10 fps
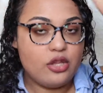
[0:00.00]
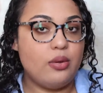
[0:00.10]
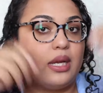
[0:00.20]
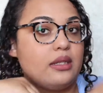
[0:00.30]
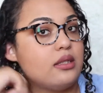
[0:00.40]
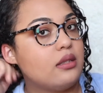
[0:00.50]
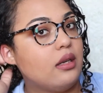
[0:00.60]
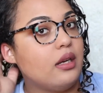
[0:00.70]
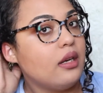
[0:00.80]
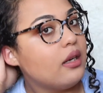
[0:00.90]
you can
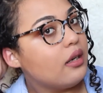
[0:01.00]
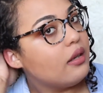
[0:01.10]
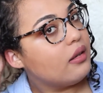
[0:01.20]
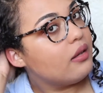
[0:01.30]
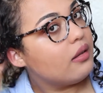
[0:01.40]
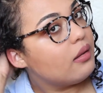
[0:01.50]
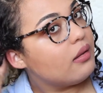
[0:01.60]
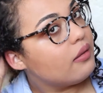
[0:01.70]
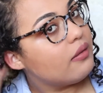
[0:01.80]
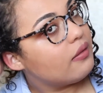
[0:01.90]
start
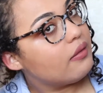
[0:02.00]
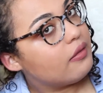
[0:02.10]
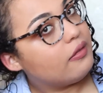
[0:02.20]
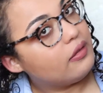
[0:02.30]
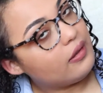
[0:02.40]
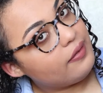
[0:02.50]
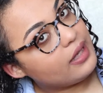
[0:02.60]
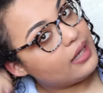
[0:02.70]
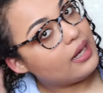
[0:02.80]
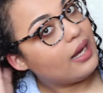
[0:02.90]

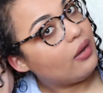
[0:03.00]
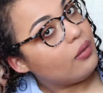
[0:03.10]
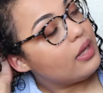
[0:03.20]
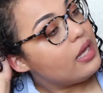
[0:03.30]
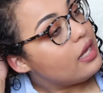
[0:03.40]
fluffing it out.